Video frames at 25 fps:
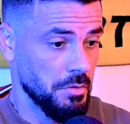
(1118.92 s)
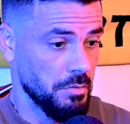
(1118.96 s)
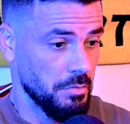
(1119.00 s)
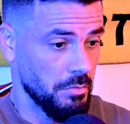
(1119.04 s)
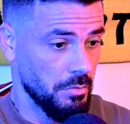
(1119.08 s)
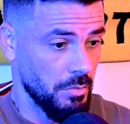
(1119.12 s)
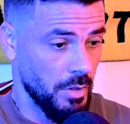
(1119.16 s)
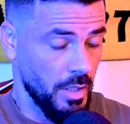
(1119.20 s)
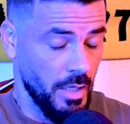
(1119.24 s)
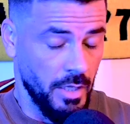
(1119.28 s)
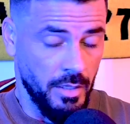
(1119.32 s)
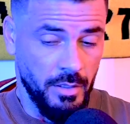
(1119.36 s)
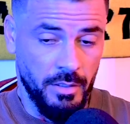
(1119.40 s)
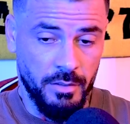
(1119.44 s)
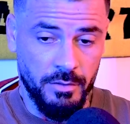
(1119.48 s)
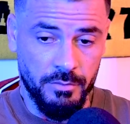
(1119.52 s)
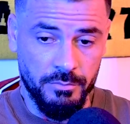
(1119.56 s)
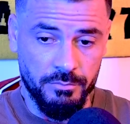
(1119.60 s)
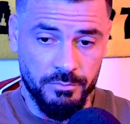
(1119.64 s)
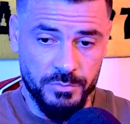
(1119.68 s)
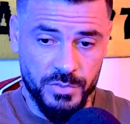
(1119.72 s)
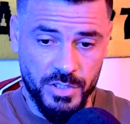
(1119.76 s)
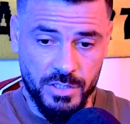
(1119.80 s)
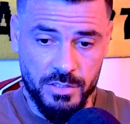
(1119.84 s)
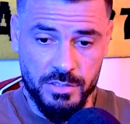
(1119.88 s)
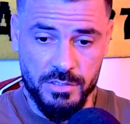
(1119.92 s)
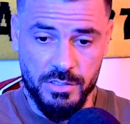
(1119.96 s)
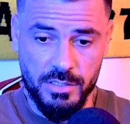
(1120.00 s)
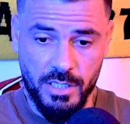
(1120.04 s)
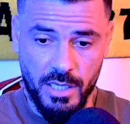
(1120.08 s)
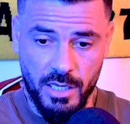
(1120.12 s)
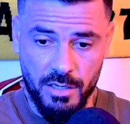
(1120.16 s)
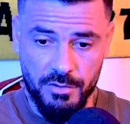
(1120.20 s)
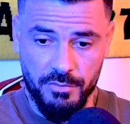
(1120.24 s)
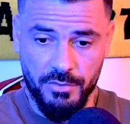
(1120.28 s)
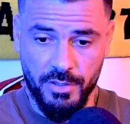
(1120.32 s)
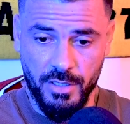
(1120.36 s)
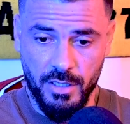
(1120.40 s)
I just
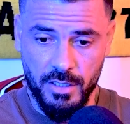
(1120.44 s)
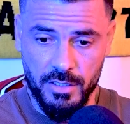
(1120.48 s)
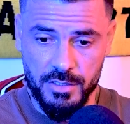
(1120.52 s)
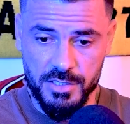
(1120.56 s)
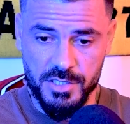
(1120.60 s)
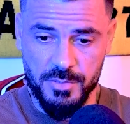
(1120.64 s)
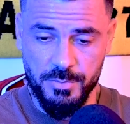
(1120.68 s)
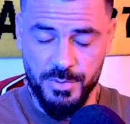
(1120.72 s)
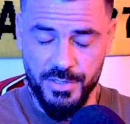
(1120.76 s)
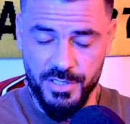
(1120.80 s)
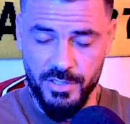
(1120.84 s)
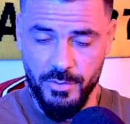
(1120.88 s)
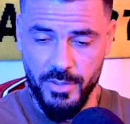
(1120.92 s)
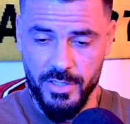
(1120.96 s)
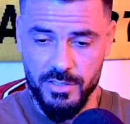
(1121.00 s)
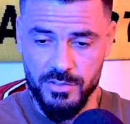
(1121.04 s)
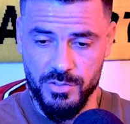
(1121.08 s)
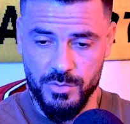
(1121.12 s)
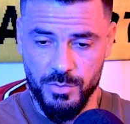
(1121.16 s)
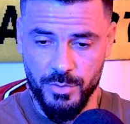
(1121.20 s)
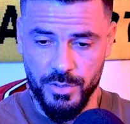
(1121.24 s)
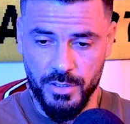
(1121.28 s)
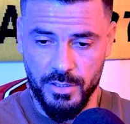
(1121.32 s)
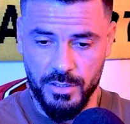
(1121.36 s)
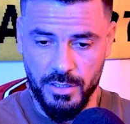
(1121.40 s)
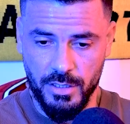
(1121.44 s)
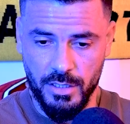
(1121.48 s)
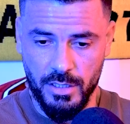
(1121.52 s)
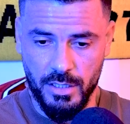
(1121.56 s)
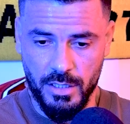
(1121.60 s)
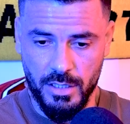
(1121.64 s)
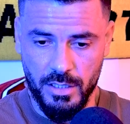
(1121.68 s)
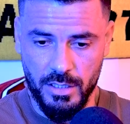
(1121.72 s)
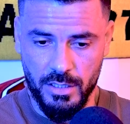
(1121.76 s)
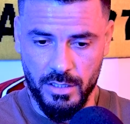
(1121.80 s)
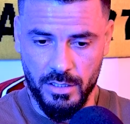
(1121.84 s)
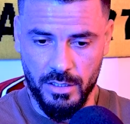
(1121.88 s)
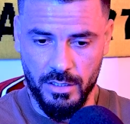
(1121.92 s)
have experience with
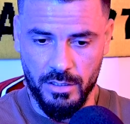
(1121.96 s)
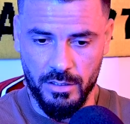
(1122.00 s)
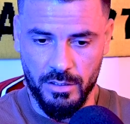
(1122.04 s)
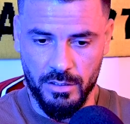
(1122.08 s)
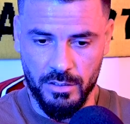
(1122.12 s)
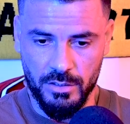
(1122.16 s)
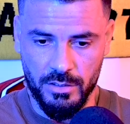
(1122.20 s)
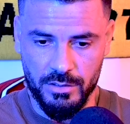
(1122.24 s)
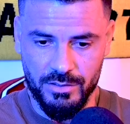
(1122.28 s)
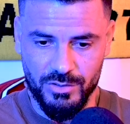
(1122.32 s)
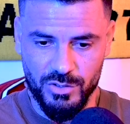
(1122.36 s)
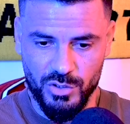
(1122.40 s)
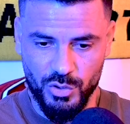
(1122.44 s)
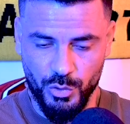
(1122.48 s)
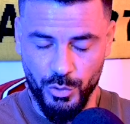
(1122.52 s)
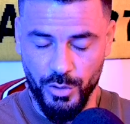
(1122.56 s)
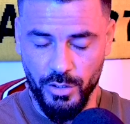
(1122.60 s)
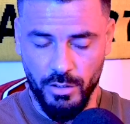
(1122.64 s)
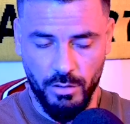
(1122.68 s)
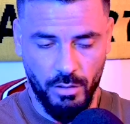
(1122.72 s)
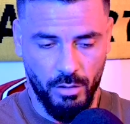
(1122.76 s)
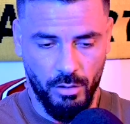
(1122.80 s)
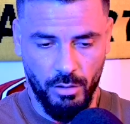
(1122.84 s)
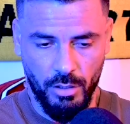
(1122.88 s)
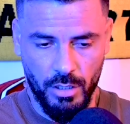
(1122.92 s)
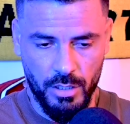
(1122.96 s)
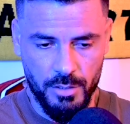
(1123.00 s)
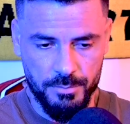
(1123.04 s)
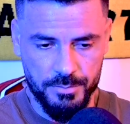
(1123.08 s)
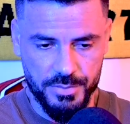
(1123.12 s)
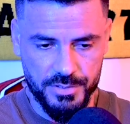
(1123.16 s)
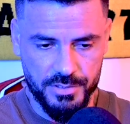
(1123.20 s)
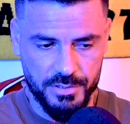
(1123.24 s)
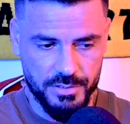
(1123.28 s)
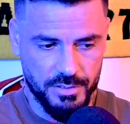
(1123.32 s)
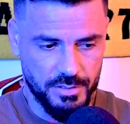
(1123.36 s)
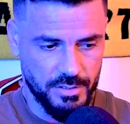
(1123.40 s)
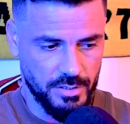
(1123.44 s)
3
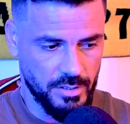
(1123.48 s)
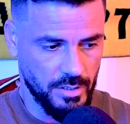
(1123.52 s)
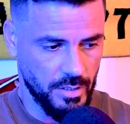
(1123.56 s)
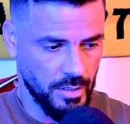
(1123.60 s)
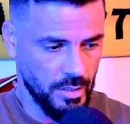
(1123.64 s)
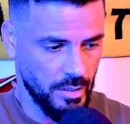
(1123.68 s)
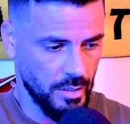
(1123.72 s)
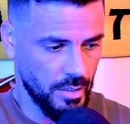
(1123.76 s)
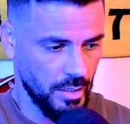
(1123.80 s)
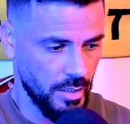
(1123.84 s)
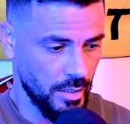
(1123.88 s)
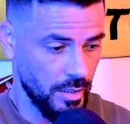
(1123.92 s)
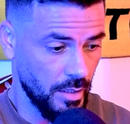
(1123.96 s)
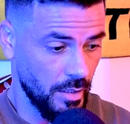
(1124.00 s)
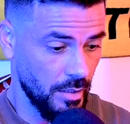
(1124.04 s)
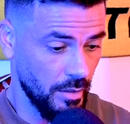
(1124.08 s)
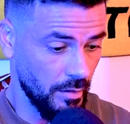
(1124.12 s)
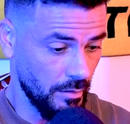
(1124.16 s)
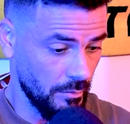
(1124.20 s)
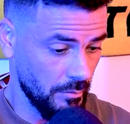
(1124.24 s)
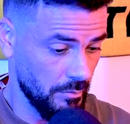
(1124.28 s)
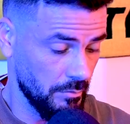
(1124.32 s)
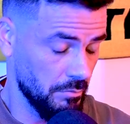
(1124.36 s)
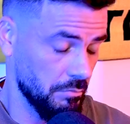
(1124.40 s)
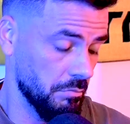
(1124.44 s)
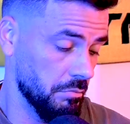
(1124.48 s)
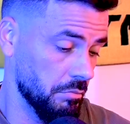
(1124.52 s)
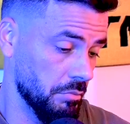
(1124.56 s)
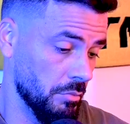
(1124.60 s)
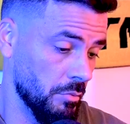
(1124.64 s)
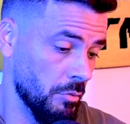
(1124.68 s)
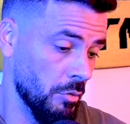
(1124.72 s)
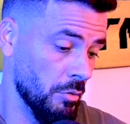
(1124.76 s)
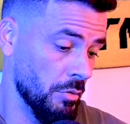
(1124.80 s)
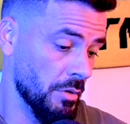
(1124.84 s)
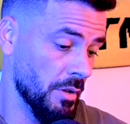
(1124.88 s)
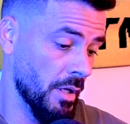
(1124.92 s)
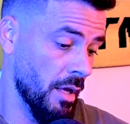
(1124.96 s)
call-ups, and
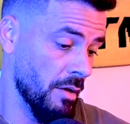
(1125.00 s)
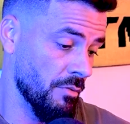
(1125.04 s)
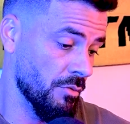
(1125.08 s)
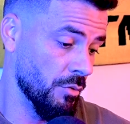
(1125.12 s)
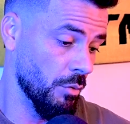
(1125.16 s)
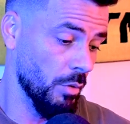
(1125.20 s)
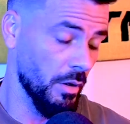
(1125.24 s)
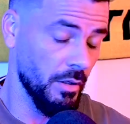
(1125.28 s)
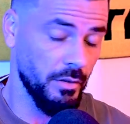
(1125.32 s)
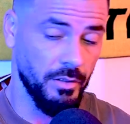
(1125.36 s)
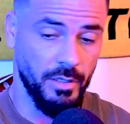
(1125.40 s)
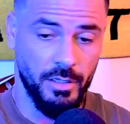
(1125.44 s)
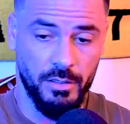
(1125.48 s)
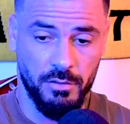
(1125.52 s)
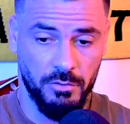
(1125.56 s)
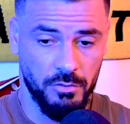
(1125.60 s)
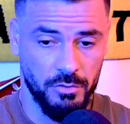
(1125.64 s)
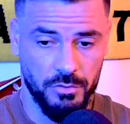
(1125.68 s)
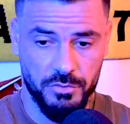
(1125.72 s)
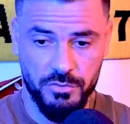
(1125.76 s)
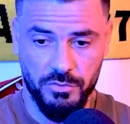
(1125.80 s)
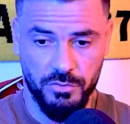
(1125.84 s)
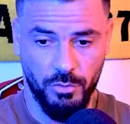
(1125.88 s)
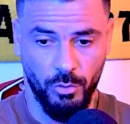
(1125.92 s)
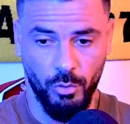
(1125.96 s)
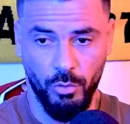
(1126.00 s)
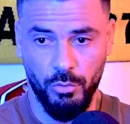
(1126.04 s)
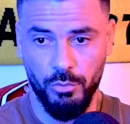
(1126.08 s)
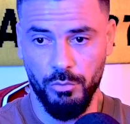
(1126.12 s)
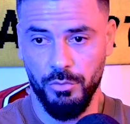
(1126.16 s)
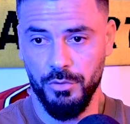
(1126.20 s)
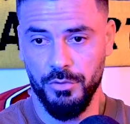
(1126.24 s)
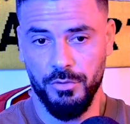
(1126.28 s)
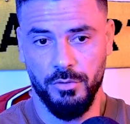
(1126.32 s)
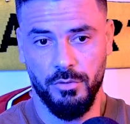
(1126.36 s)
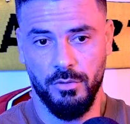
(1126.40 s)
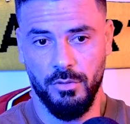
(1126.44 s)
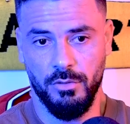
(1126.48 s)
look, everyone there looks so
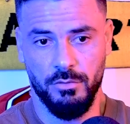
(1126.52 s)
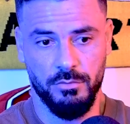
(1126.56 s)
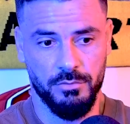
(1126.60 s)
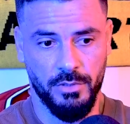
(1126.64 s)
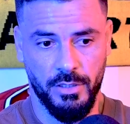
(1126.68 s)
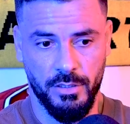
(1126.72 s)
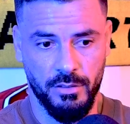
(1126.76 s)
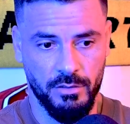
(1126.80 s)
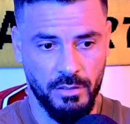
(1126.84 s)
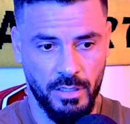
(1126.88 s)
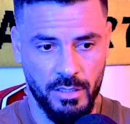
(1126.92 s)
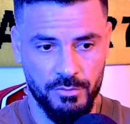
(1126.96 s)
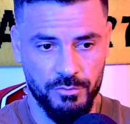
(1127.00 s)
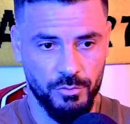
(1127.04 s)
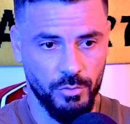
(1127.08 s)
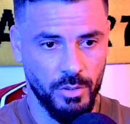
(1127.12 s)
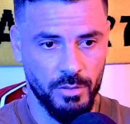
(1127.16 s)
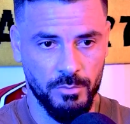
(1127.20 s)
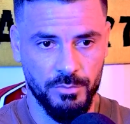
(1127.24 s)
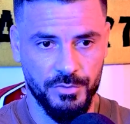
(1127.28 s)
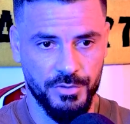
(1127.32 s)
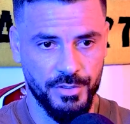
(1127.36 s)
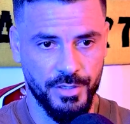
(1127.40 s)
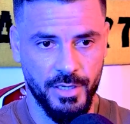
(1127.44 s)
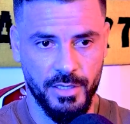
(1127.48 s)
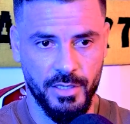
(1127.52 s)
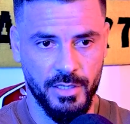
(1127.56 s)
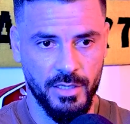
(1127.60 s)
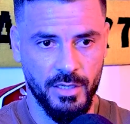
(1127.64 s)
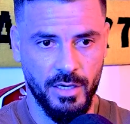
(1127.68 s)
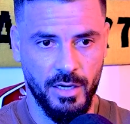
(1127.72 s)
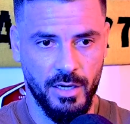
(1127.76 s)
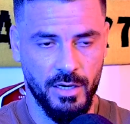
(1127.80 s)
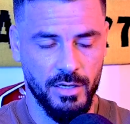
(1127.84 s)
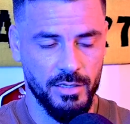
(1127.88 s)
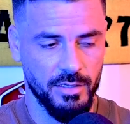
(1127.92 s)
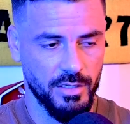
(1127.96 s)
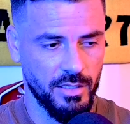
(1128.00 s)
good. Everyone training
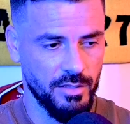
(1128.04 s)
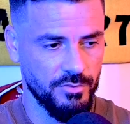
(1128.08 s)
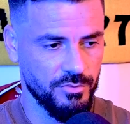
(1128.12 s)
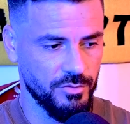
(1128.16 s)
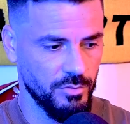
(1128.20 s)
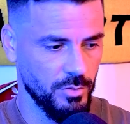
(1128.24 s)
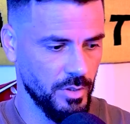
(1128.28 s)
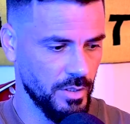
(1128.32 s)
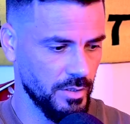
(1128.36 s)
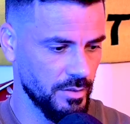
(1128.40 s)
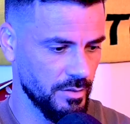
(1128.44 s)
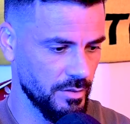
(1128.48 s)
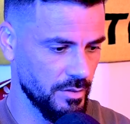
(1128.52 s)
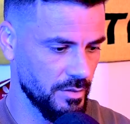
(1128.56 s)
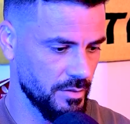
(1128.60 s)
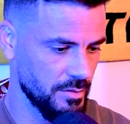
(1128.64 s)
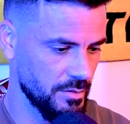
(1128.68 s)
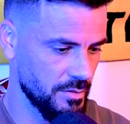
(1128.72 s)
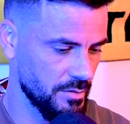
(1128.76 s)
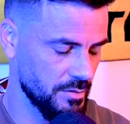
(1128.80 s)
hard. Everyone